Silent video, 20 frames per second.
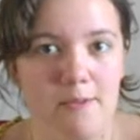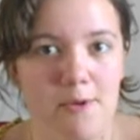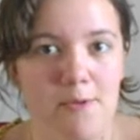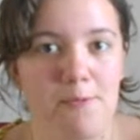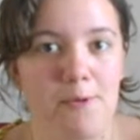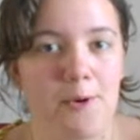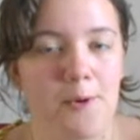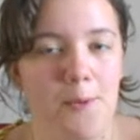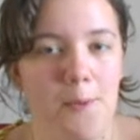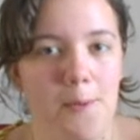
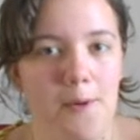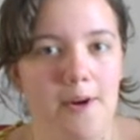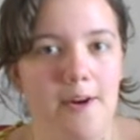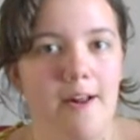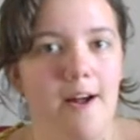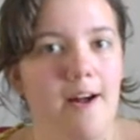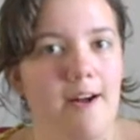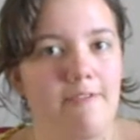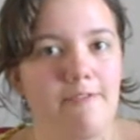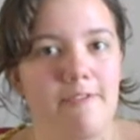would
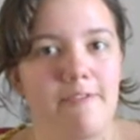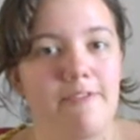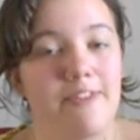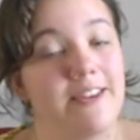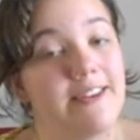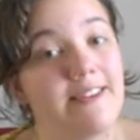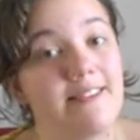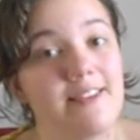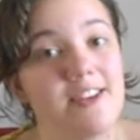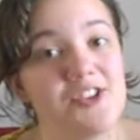record off of
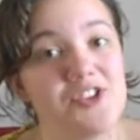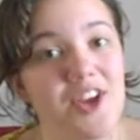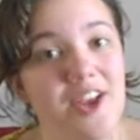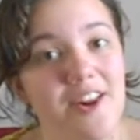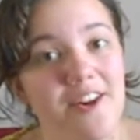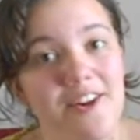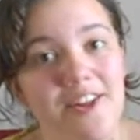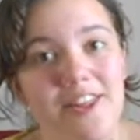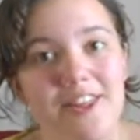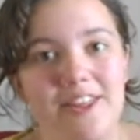the Disney
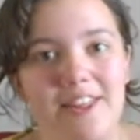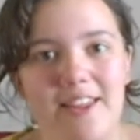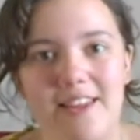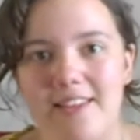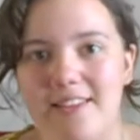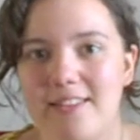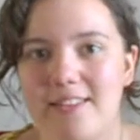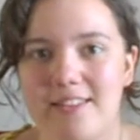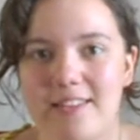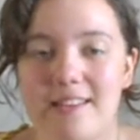Channel
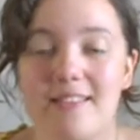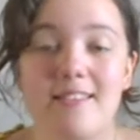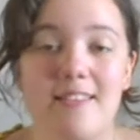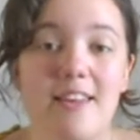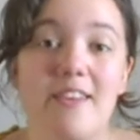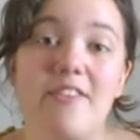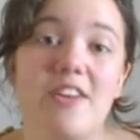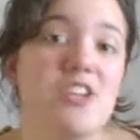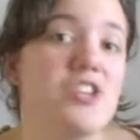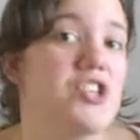this
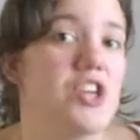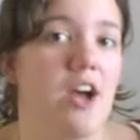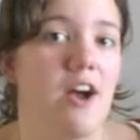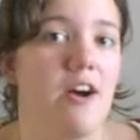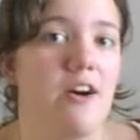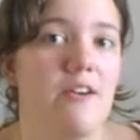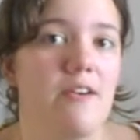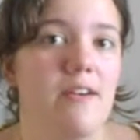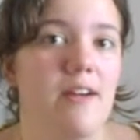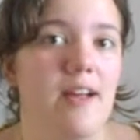TV
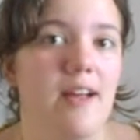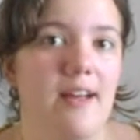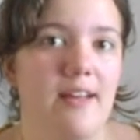show,